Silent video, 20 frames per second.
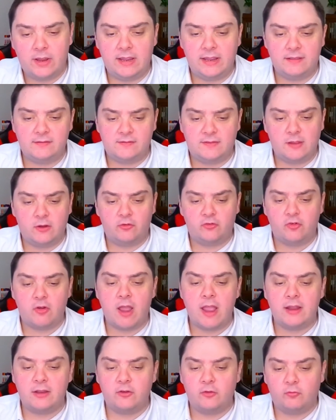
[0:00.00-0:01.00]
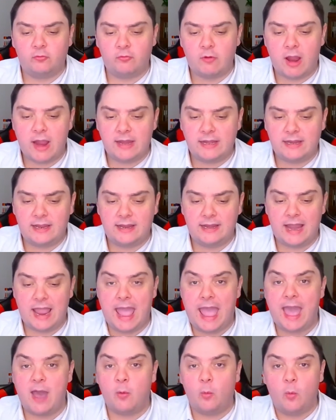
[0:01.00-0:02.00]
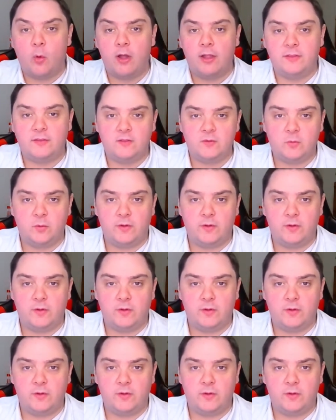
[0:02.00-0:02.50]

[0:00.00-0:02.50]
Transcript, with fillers: is they're trying to write it at once,